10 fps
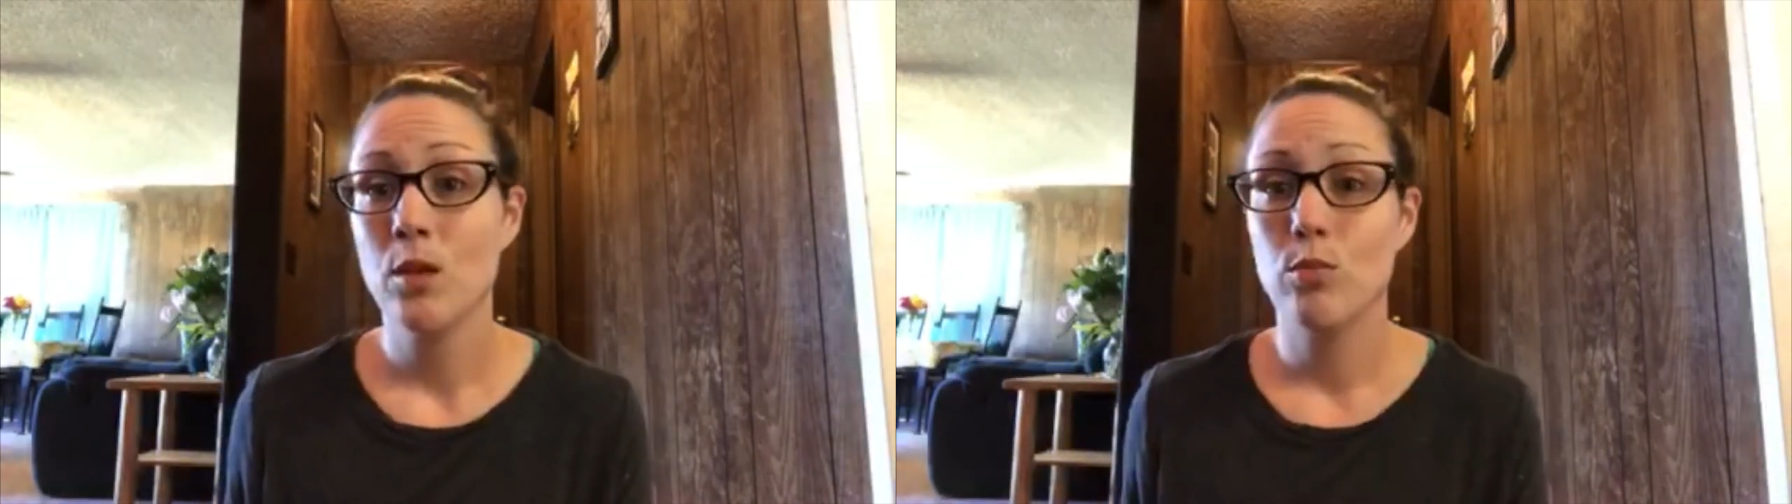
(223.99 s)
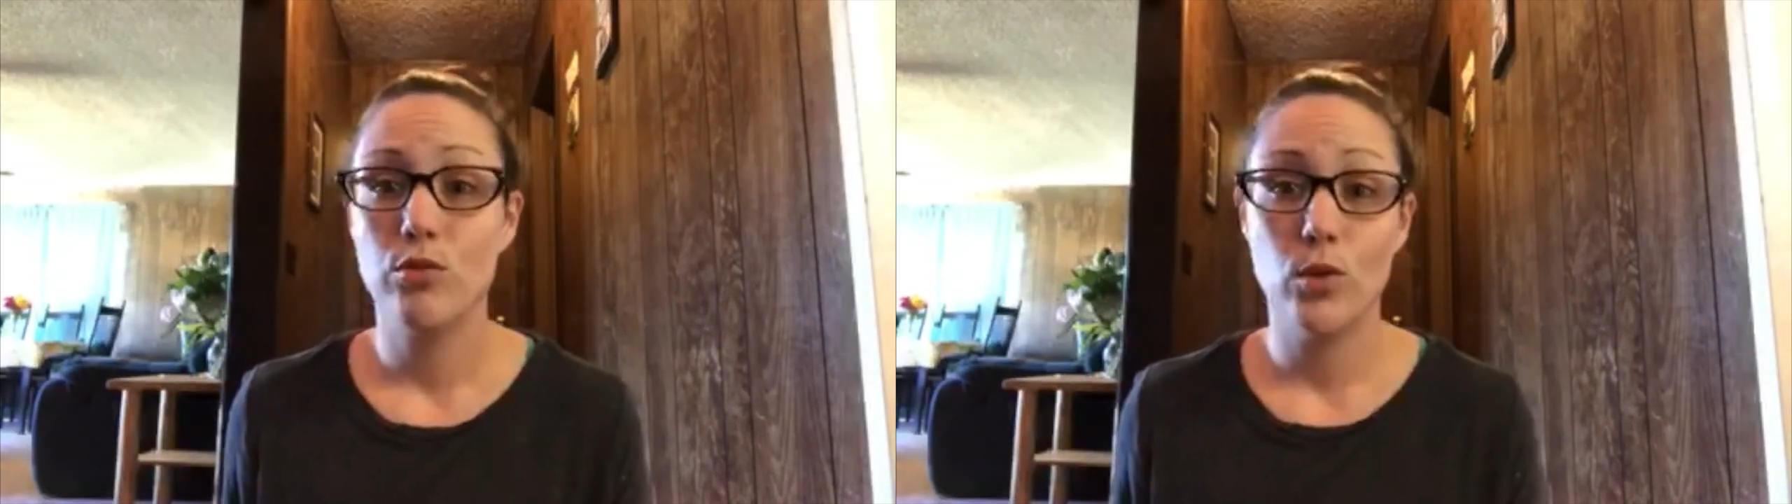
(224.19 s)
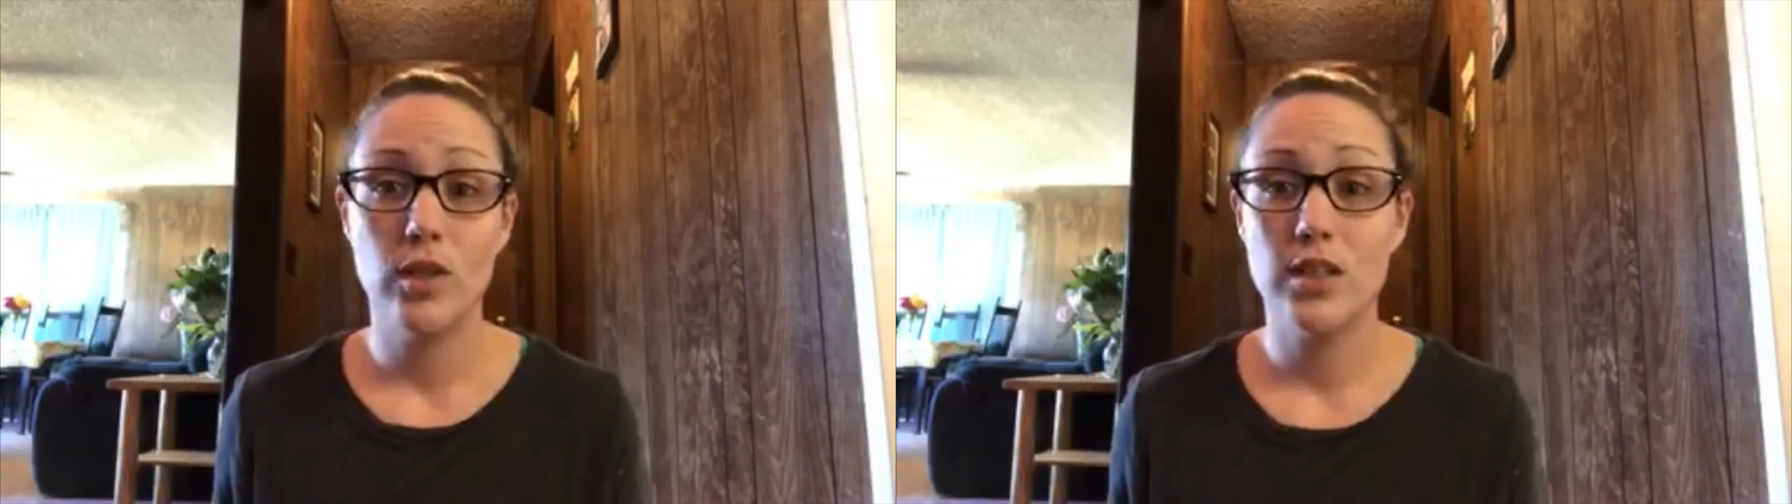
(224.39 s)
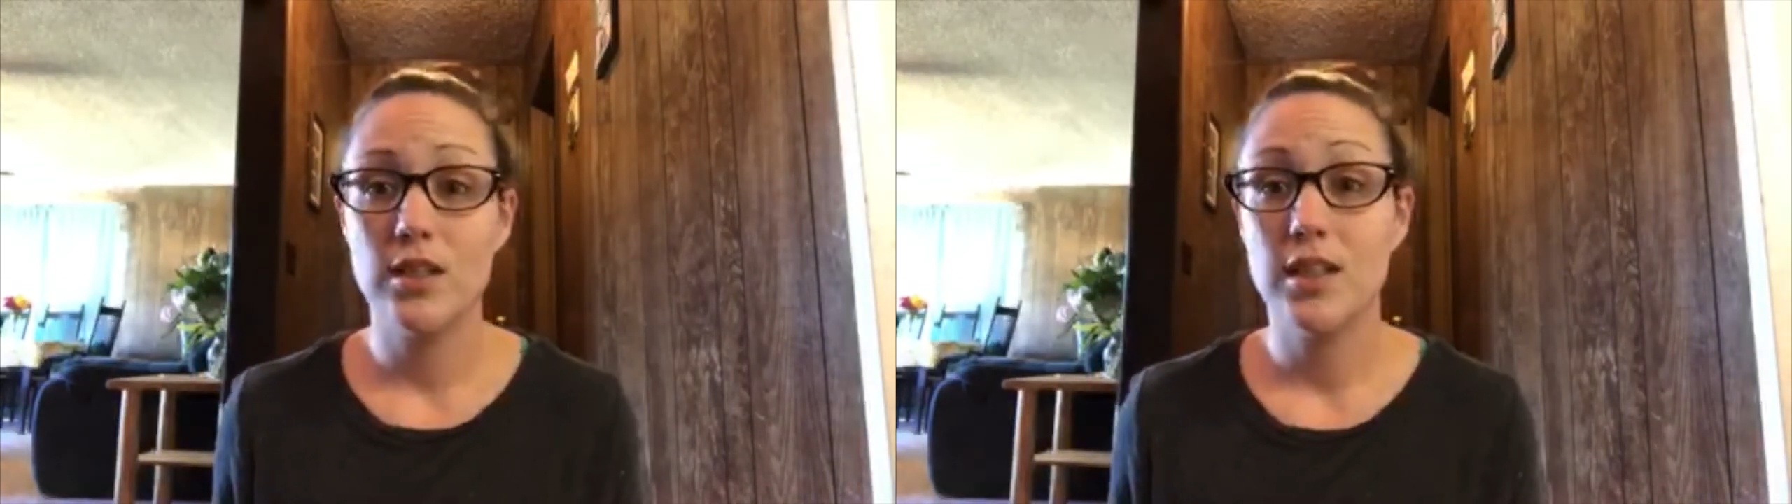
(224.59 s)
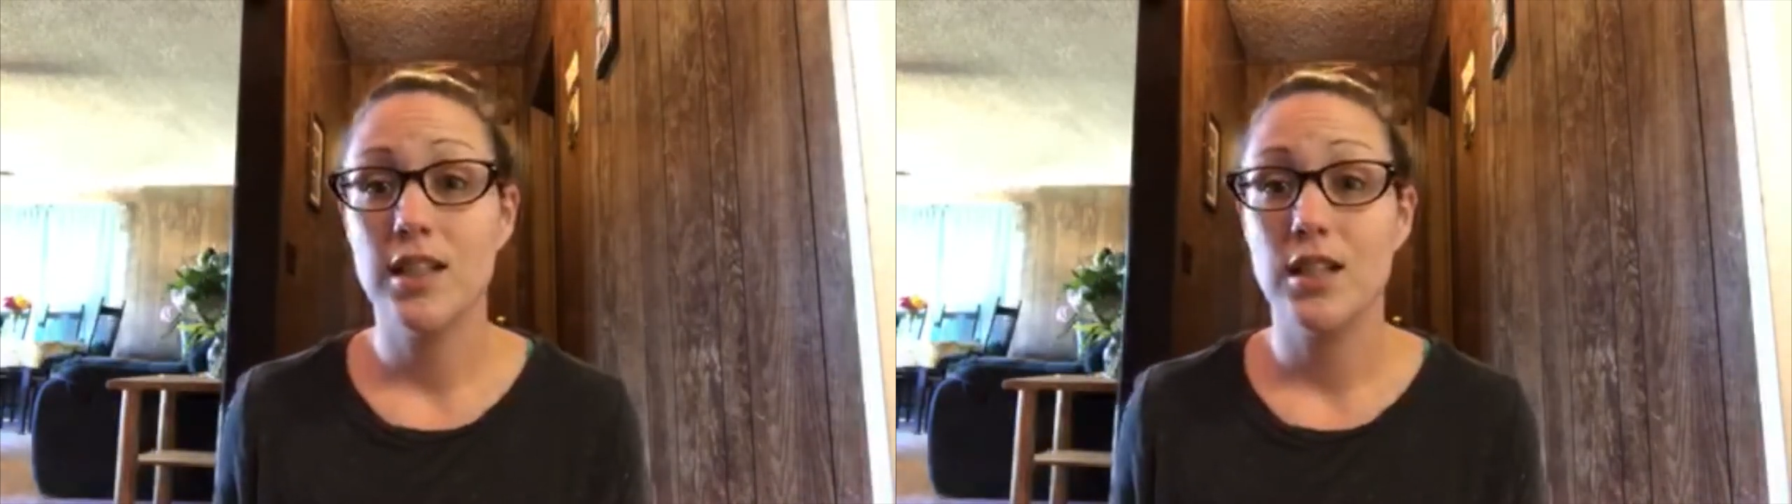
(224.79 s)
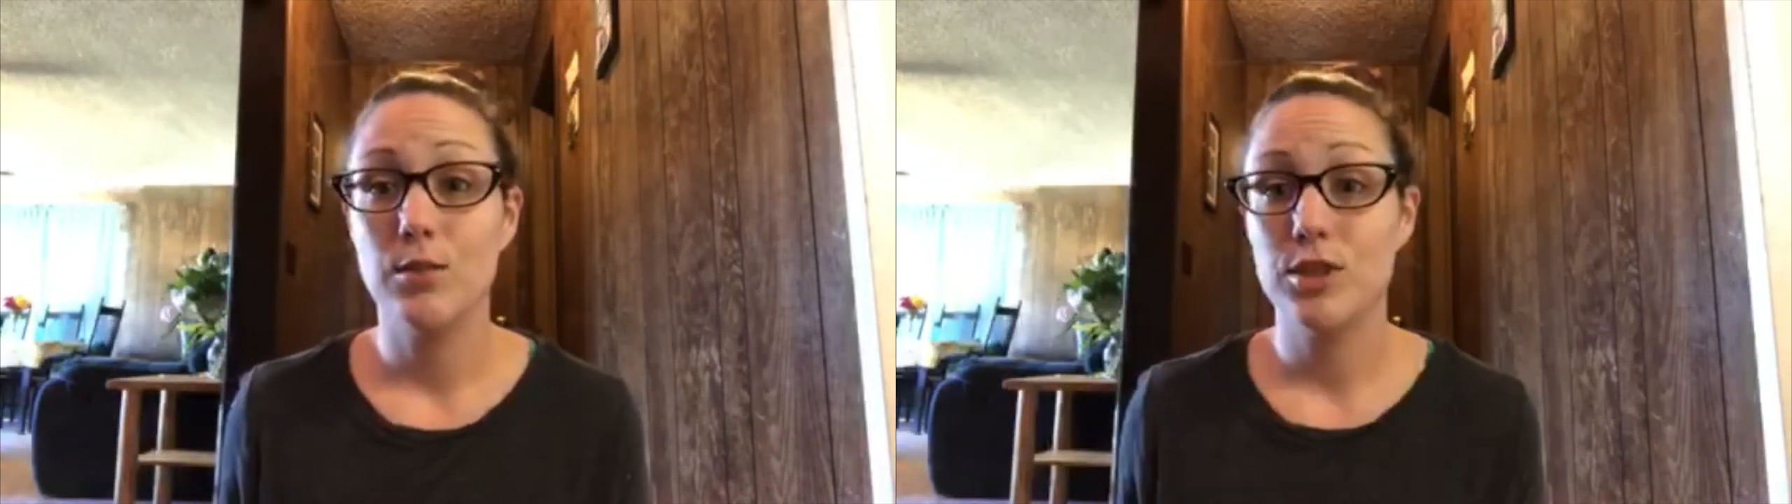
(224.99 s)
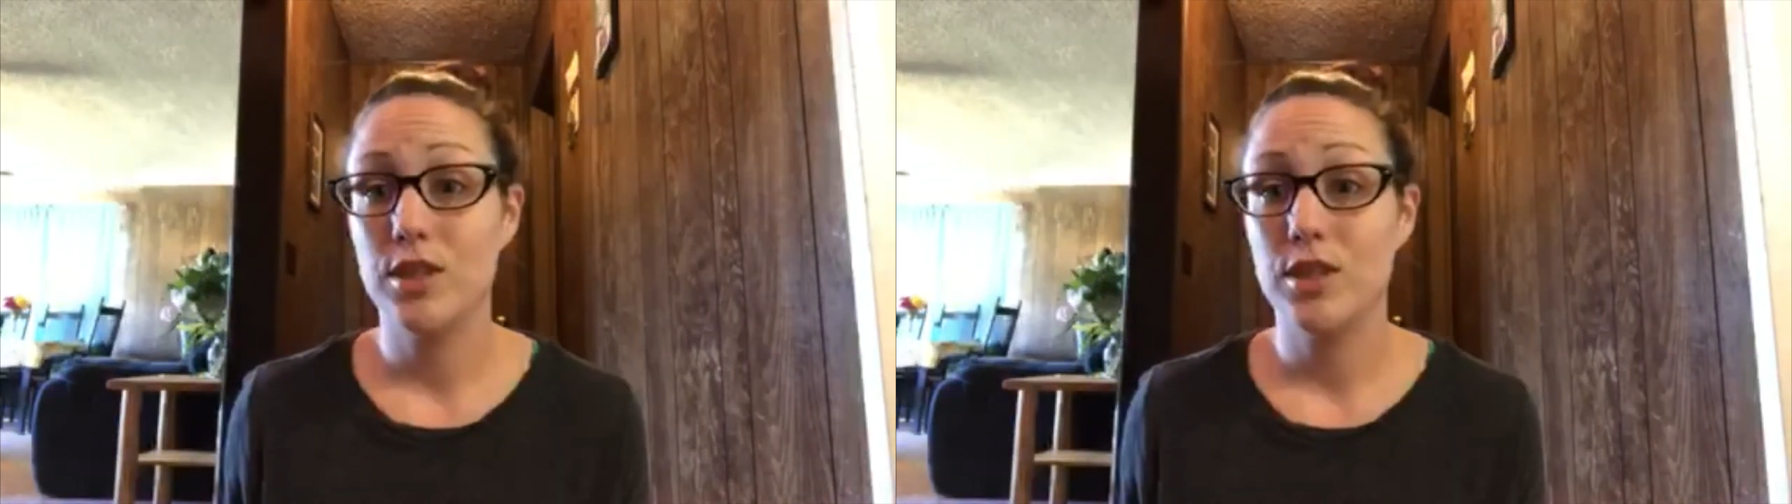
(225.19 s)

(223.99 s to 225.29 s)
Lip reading: before Italy, it was